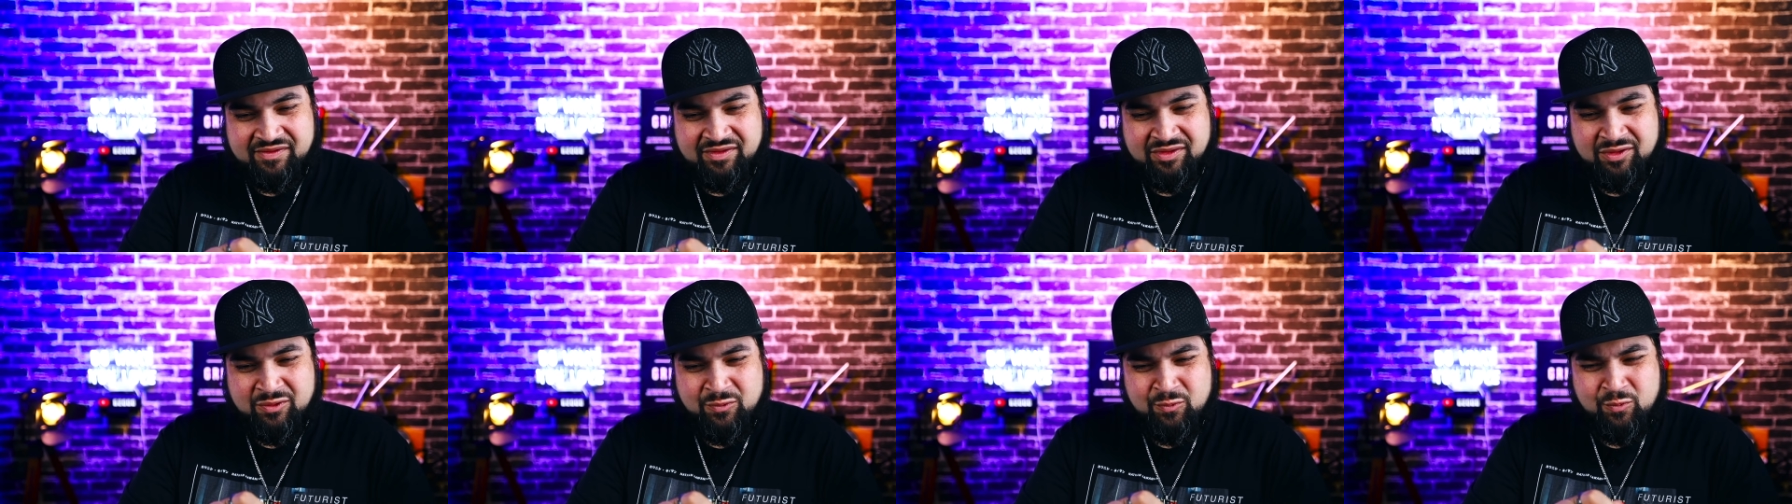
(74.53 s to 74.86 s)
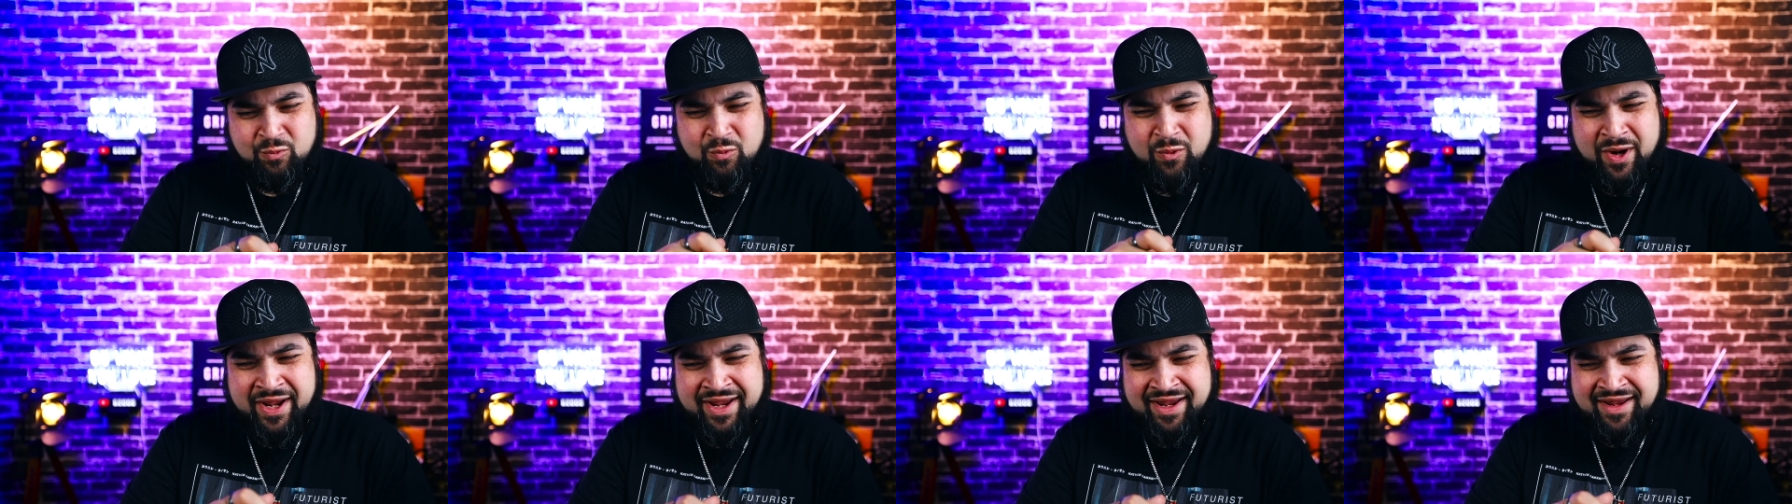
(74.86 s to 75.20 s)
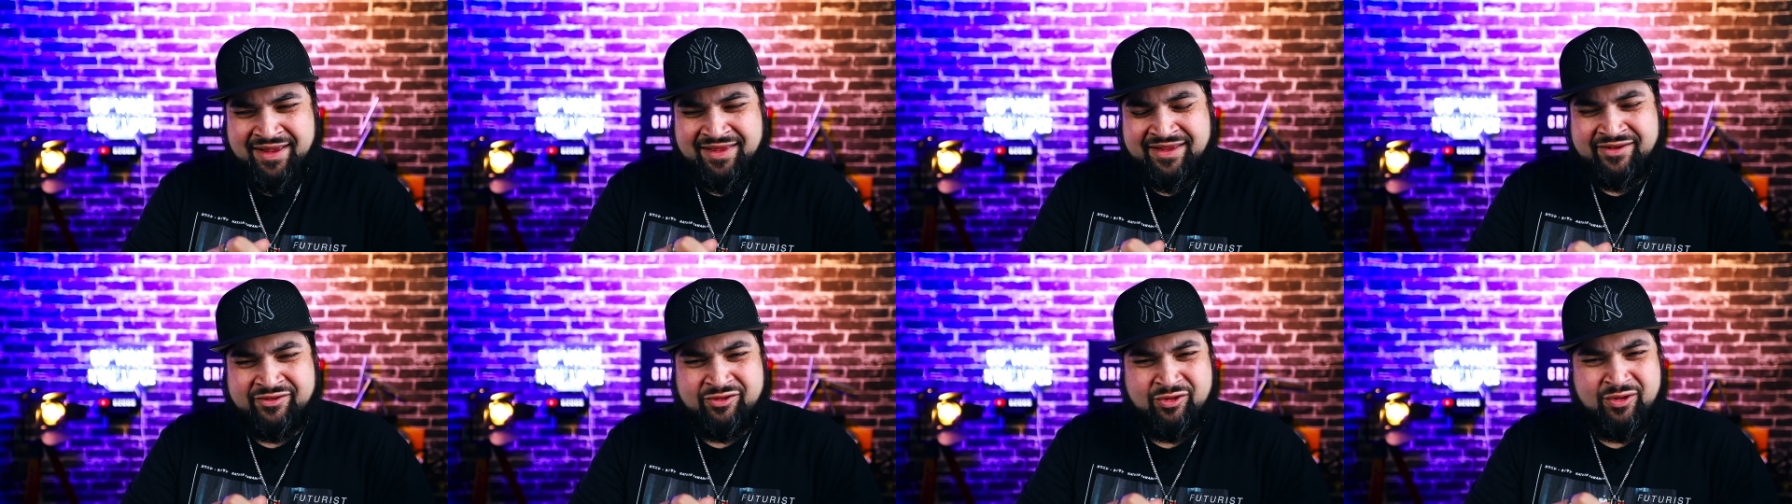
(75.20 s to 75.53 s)
the
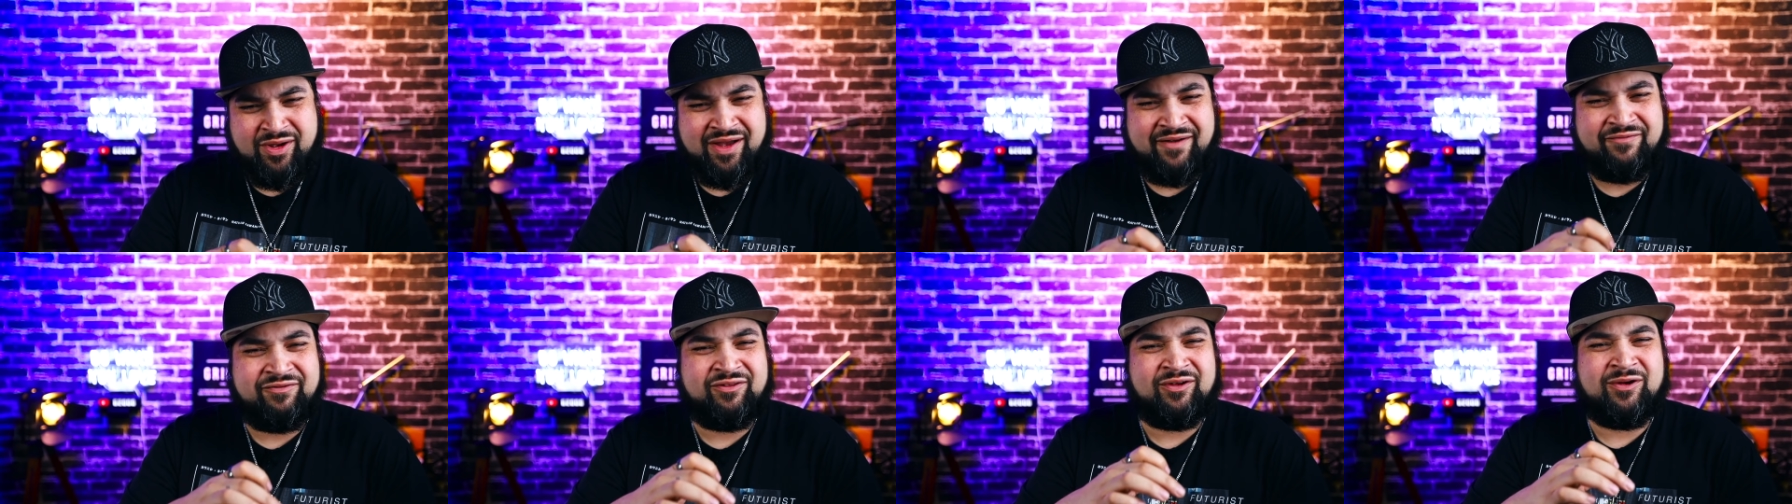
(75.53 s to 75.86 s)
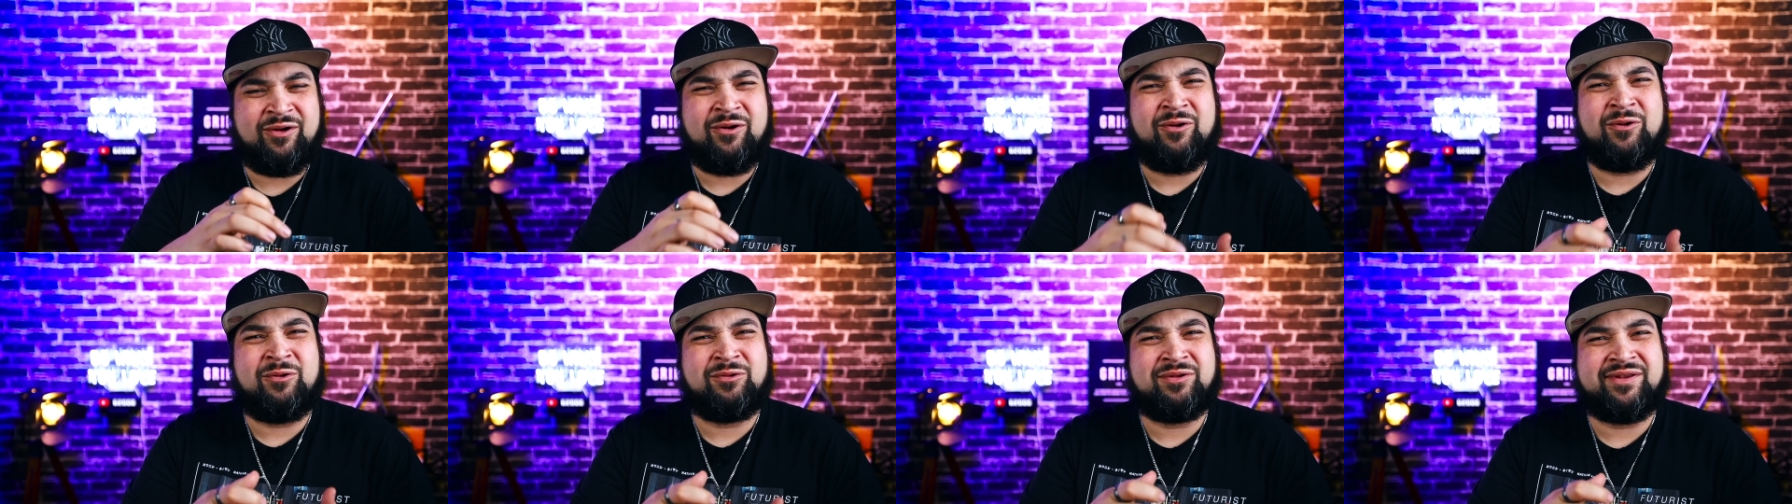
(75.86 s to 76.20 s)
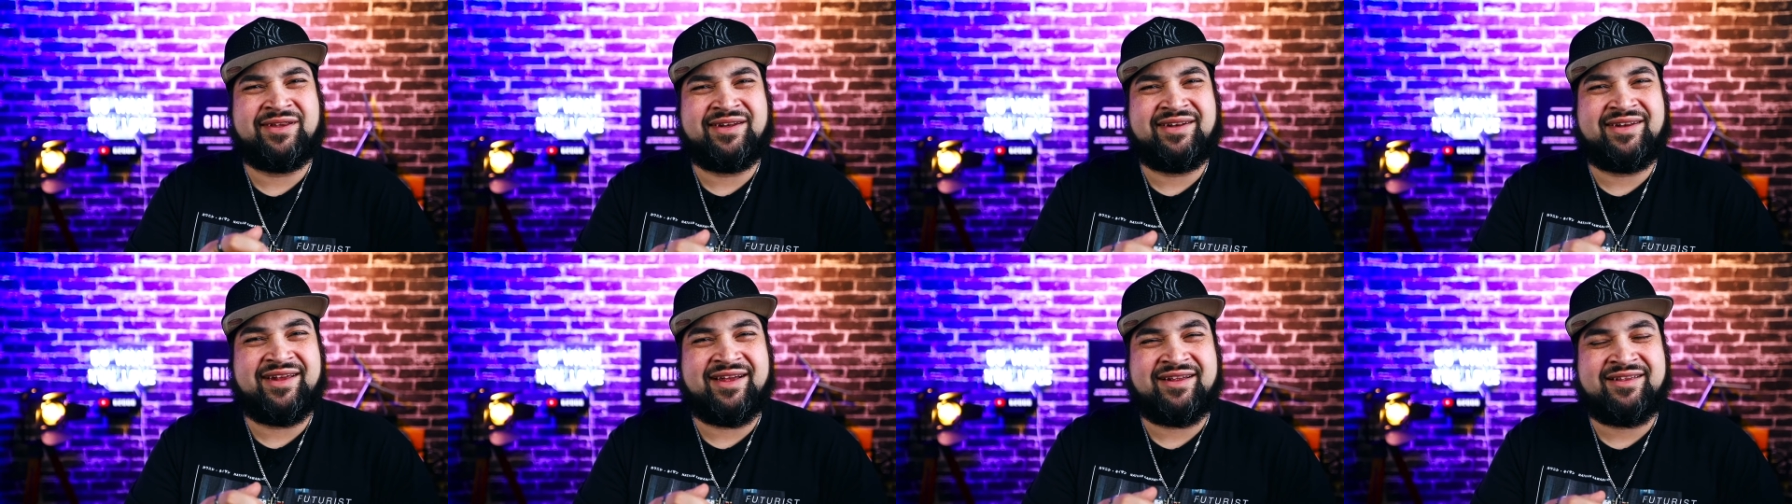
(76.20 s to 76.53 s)
way that you have to hold
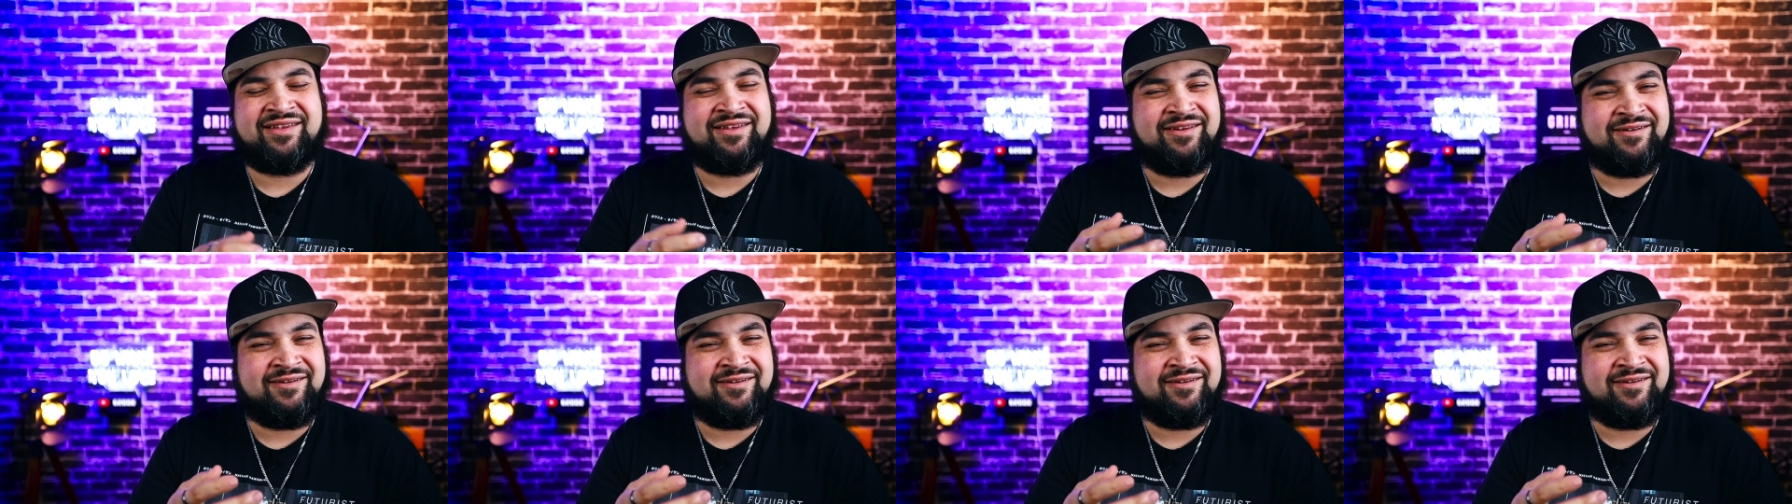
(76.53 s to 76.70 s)
the deck.